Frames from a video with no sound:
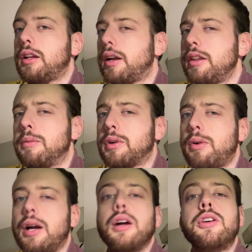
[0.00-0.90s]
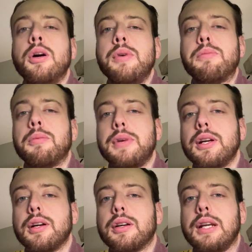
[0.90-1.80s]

lot of them require Adobe Premiere.